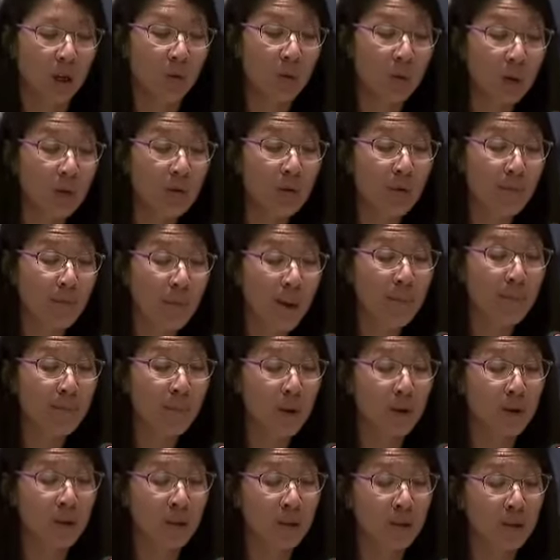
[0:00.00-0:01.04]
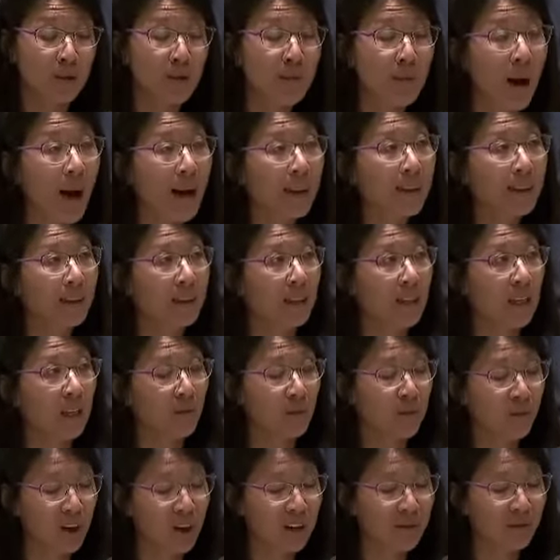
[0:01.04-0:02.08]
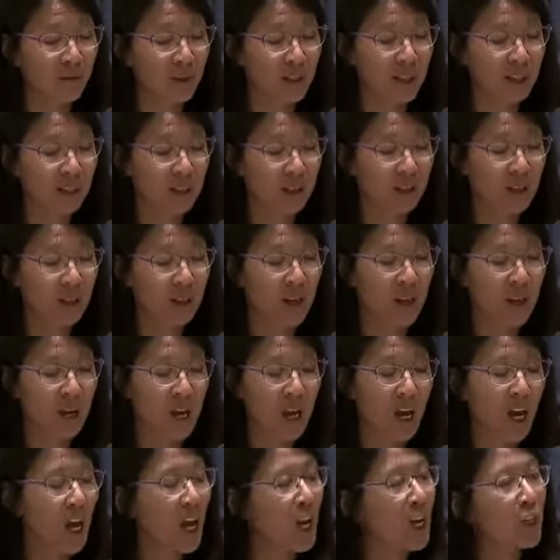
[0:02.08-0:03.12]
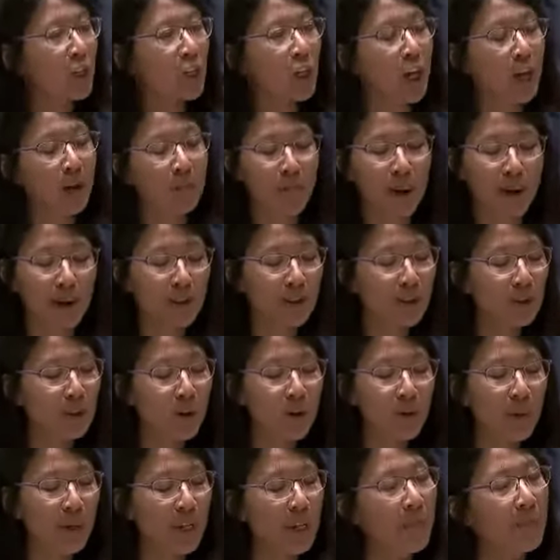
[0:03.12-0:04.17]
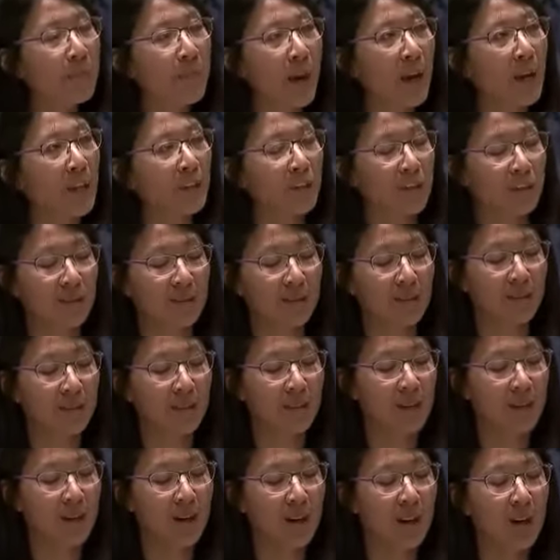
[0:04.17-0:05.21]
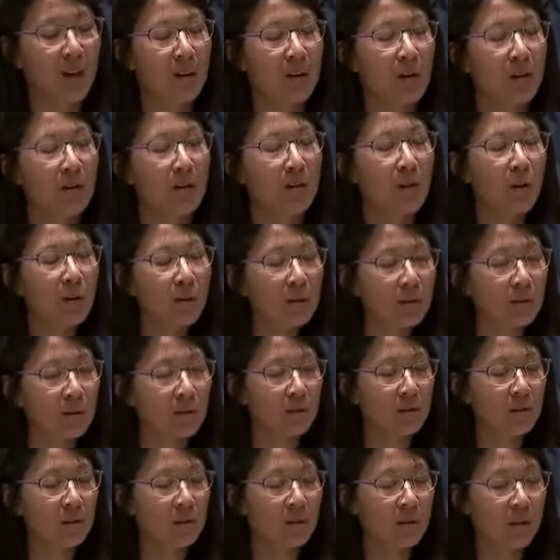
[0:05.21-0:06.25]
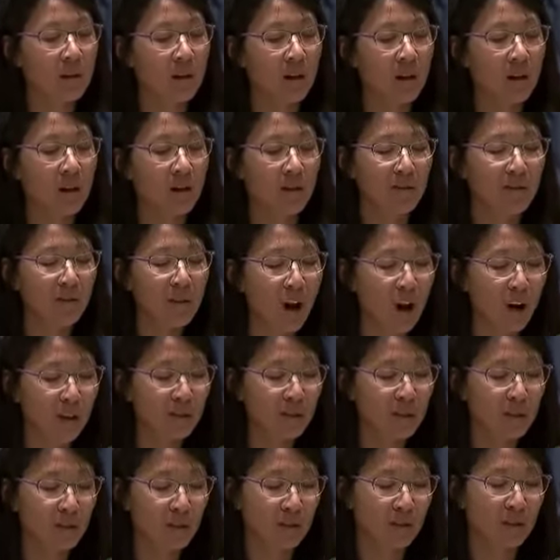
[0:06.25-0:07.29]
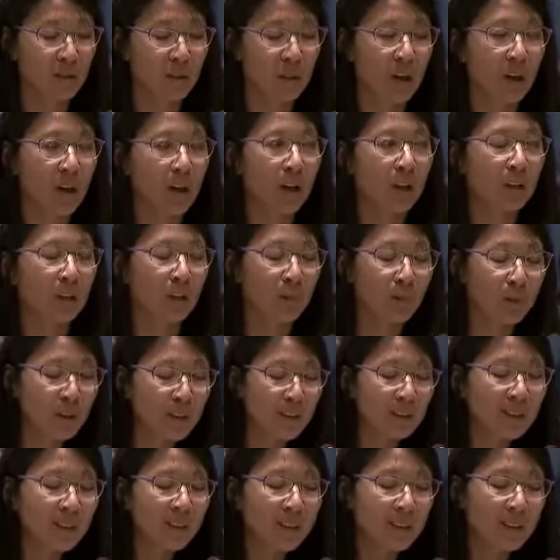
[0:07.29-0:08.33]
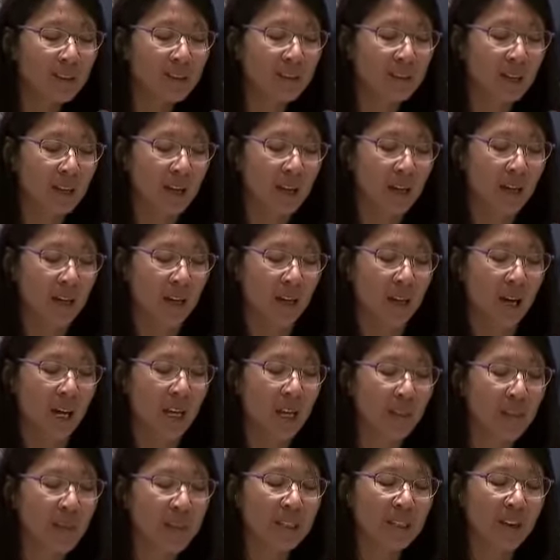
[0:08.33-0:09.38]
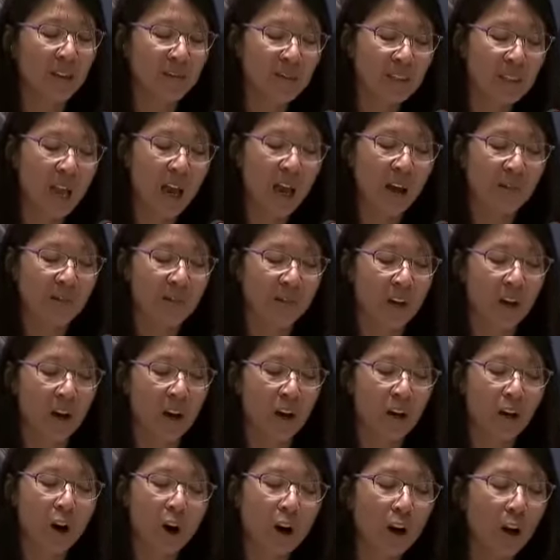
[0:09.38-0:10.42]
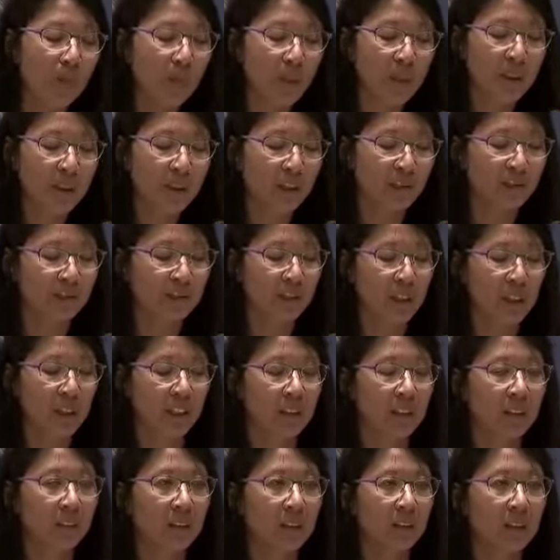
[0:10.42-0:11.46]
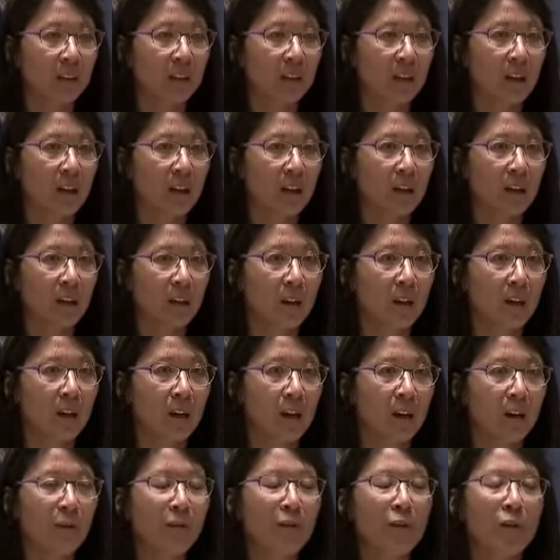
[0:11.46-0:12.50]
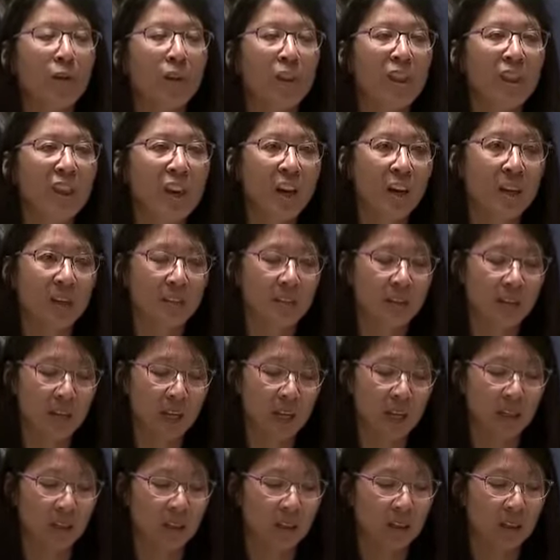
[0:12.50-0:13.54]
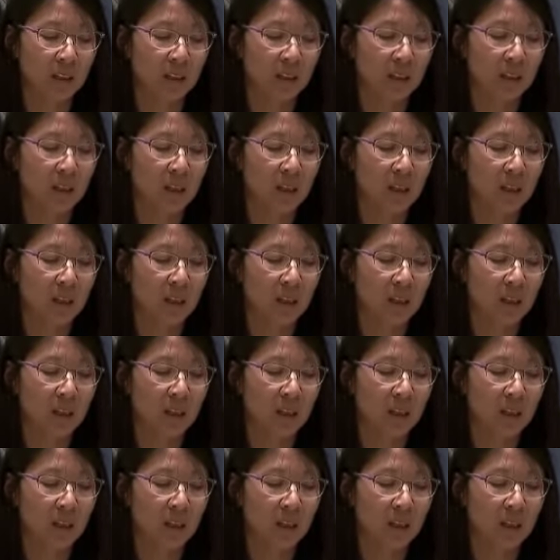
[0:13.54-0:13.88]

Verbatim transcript: we remember his humanity and bravery, shared by so many patients, nurses, doctors, communities, and MSF staff caught up in conflict. For their sake,